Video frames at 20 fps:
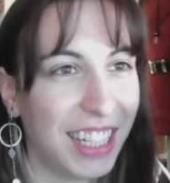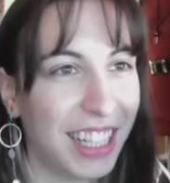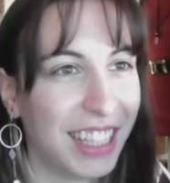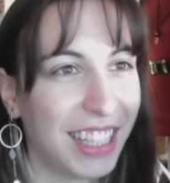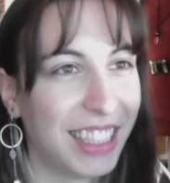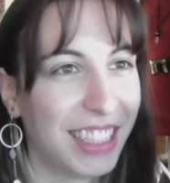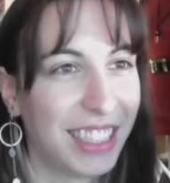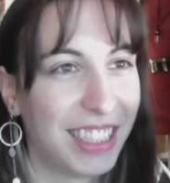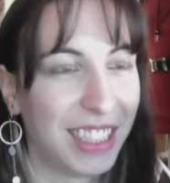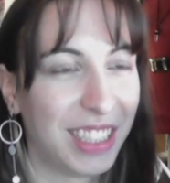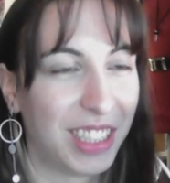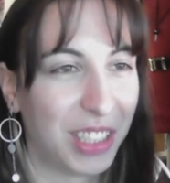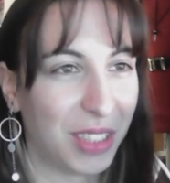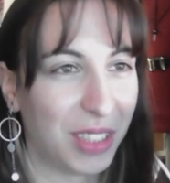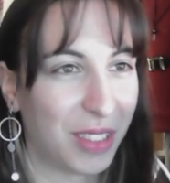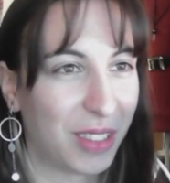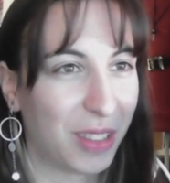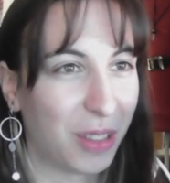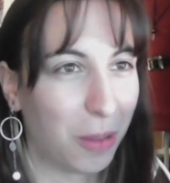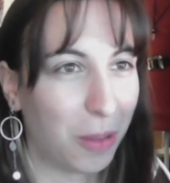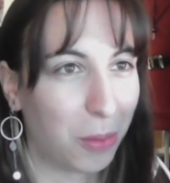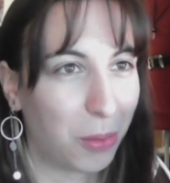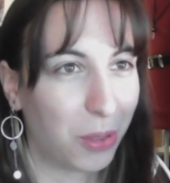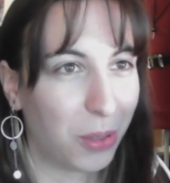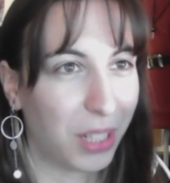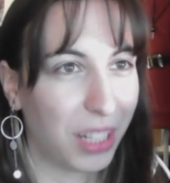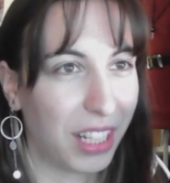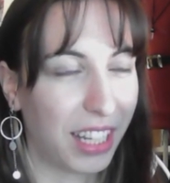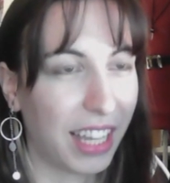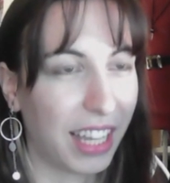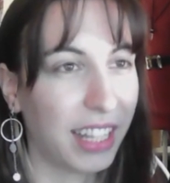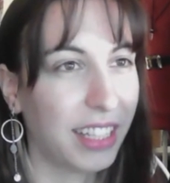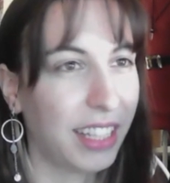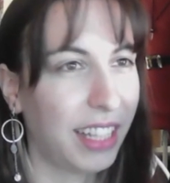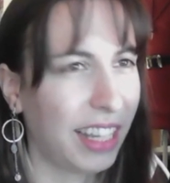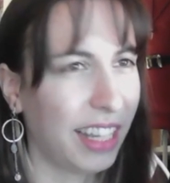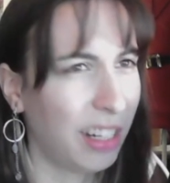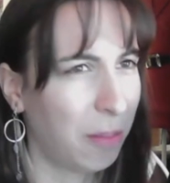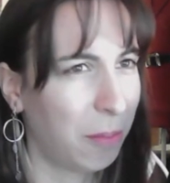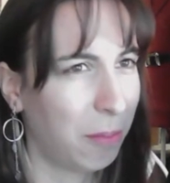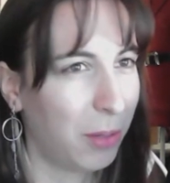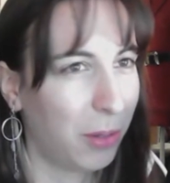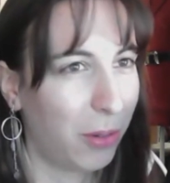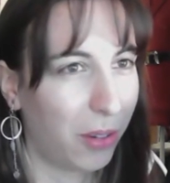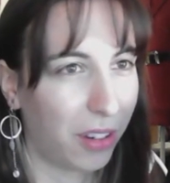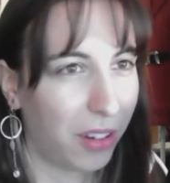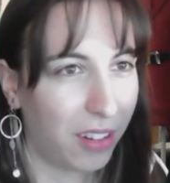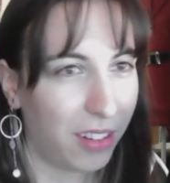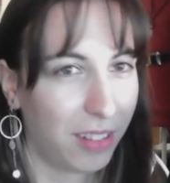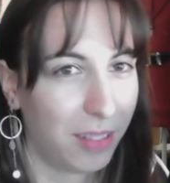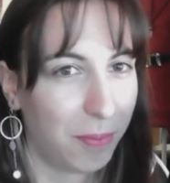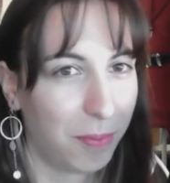This is just so pretty. And again, a mirror.